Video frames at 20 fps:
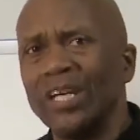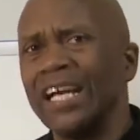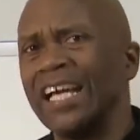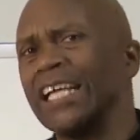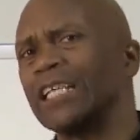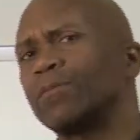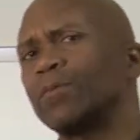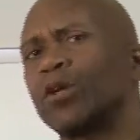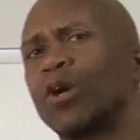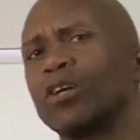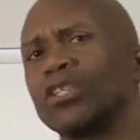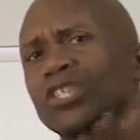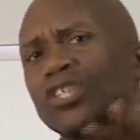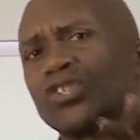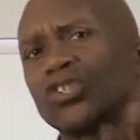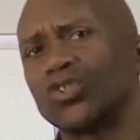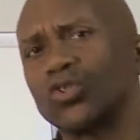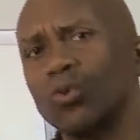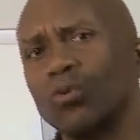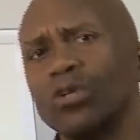it's because as
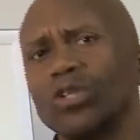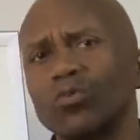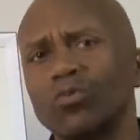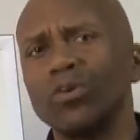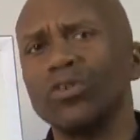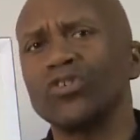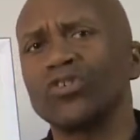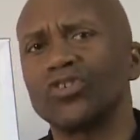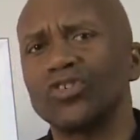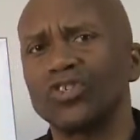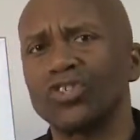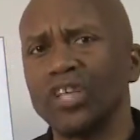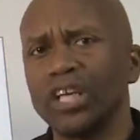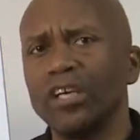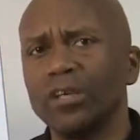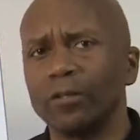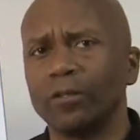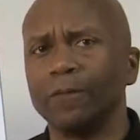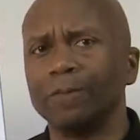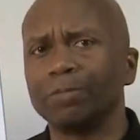soon as we're
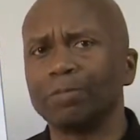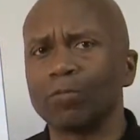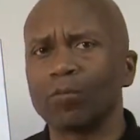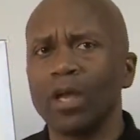still,